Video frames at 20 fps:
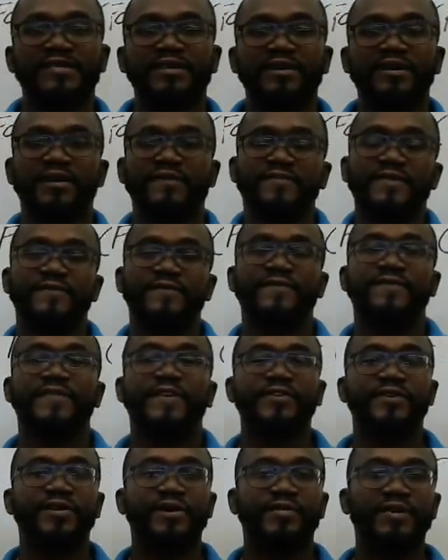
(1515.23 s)
of the
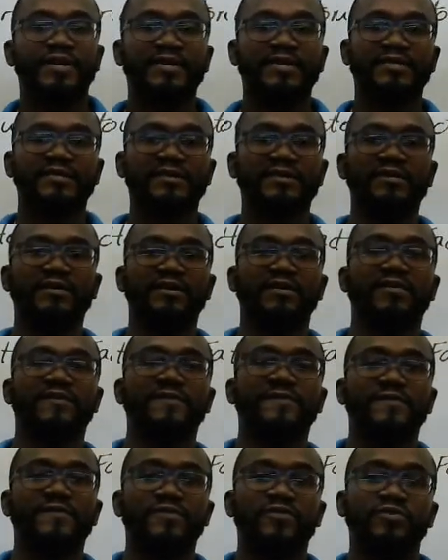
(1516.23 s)
variability of
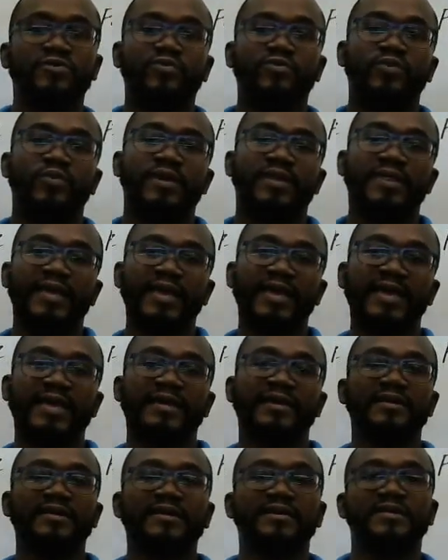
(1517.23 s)
flow
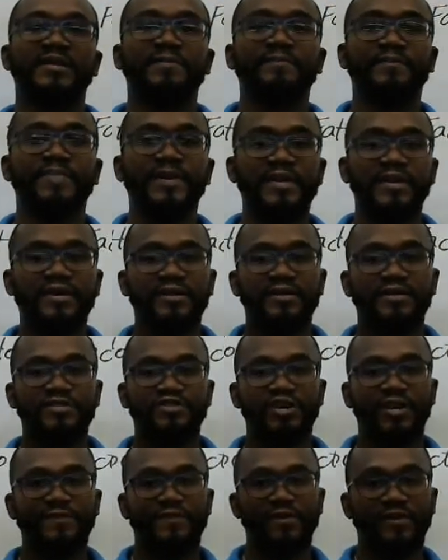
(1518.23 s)
within the peak
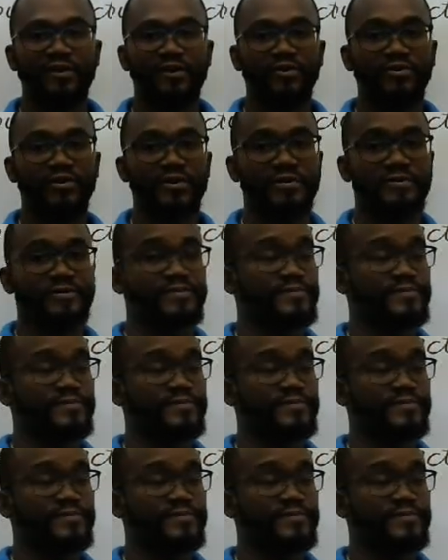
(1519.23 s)
traffic hour